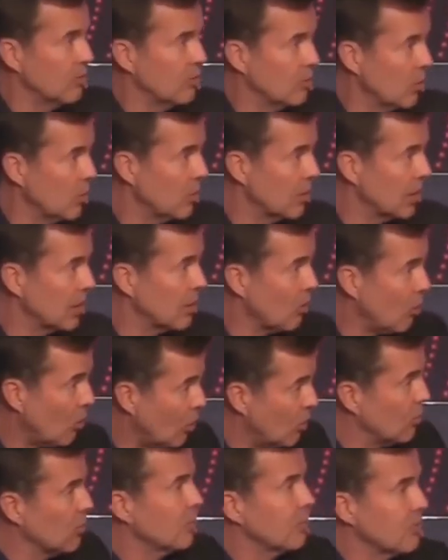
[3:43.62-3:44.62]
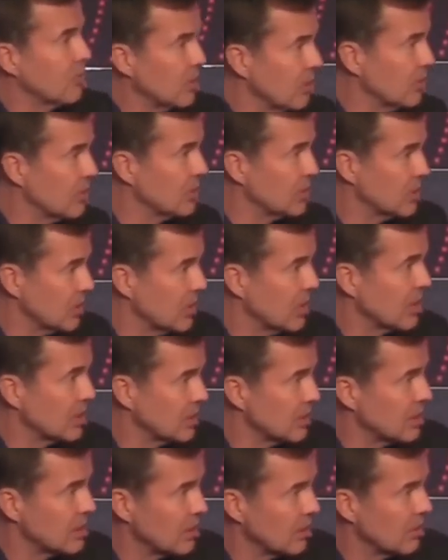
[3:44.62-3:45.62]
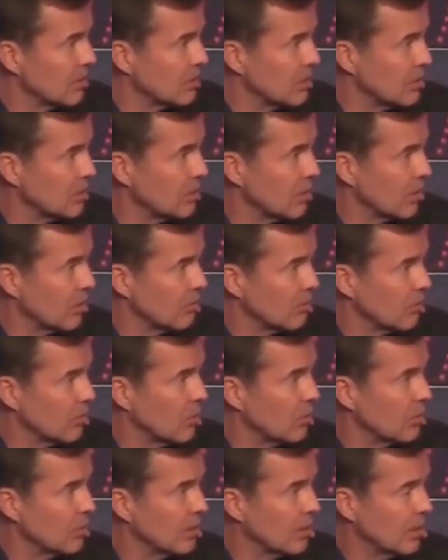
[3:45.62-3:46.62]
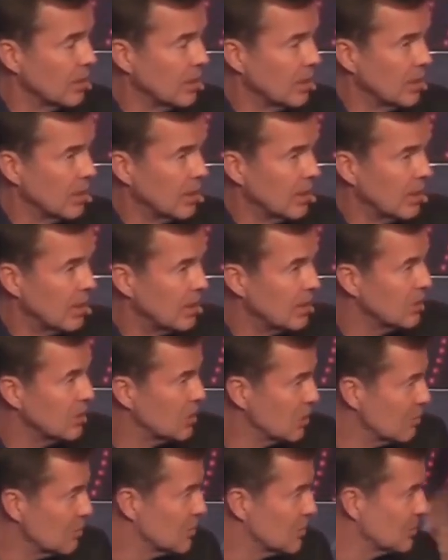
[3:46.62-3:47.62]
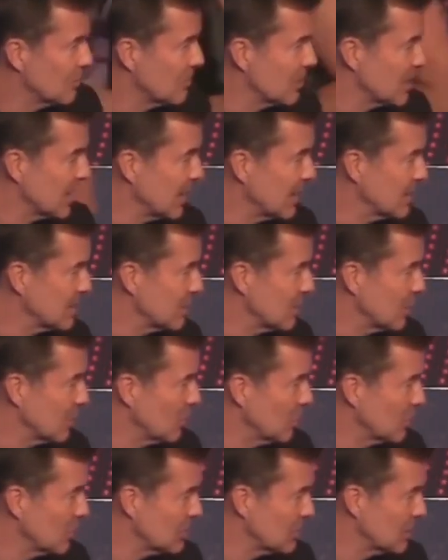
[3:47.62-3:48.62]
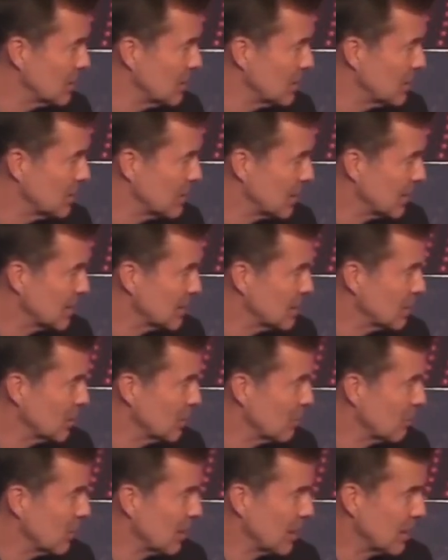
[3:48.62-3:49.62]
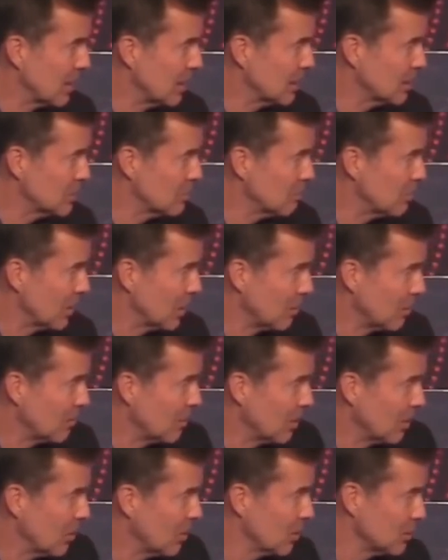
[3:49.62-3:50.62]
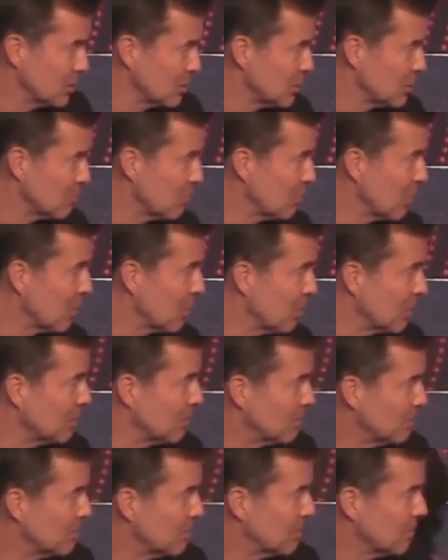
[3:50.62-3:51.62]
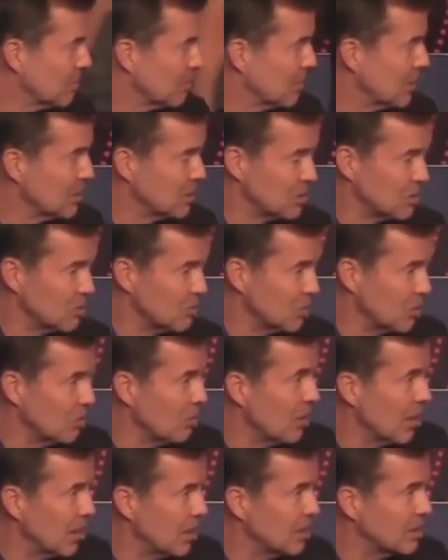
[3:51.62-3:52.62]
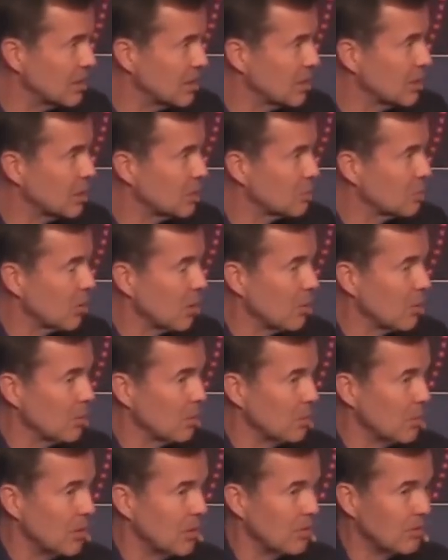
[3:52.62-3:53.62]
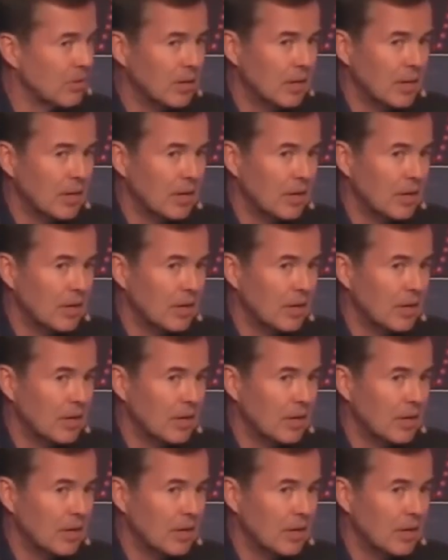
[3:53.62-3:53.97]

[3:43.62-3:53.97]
it forward, and all three of us are necessary to do that forward. In terms of taxing, we're seeing taxing and regulation becoming a constant problem, because you run into this problem of,